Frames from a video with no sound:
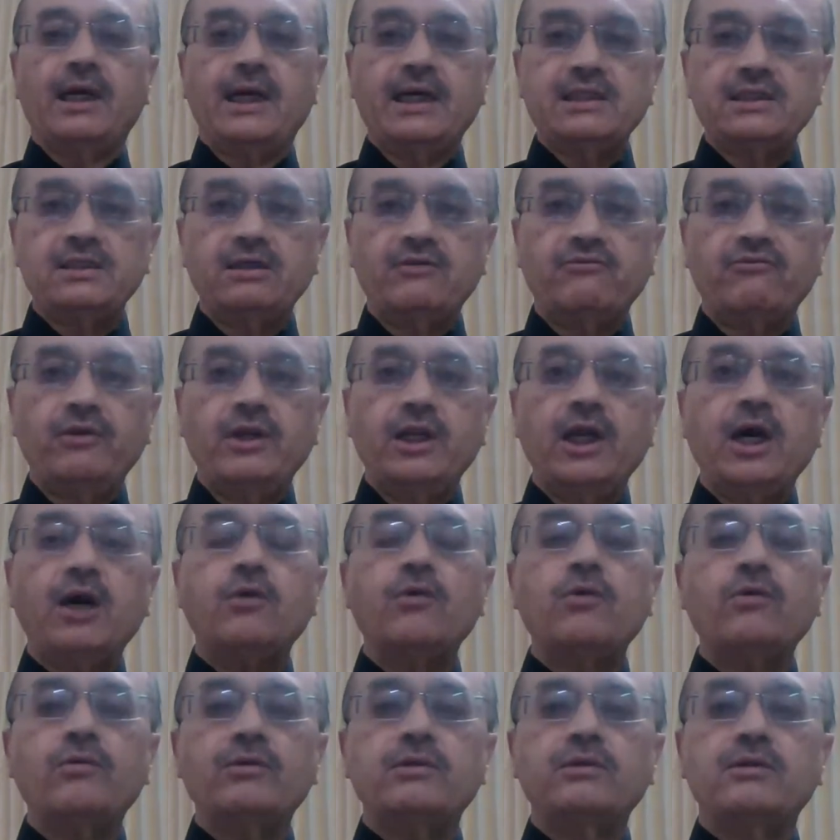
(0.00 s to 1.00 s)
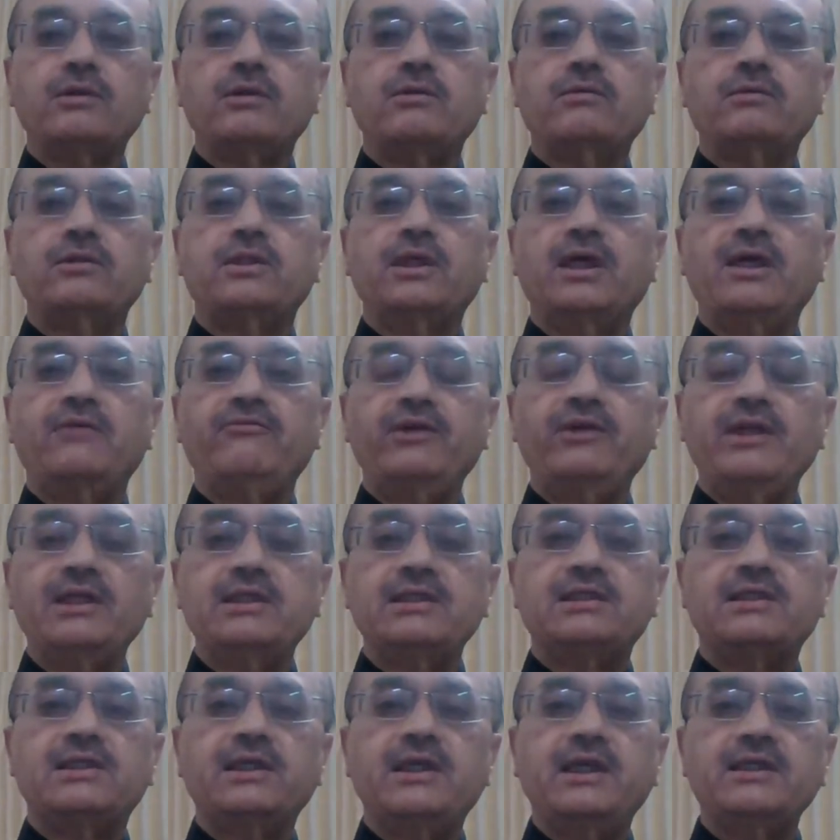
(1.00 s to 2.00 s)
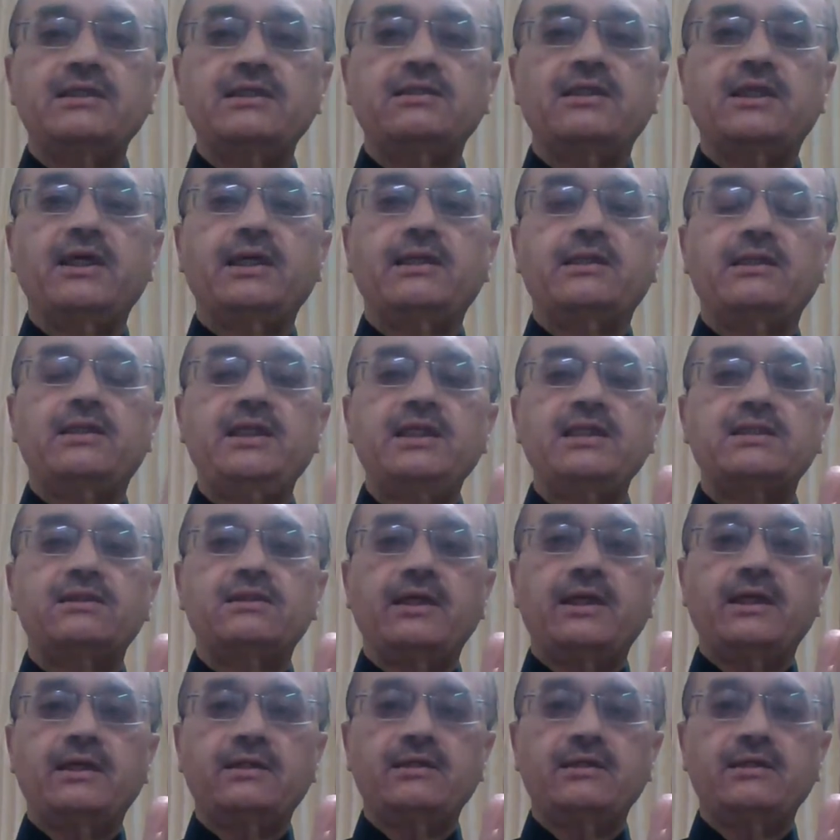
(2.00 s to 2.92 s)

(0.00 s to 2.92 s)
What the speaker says: As of now, the evidence says that the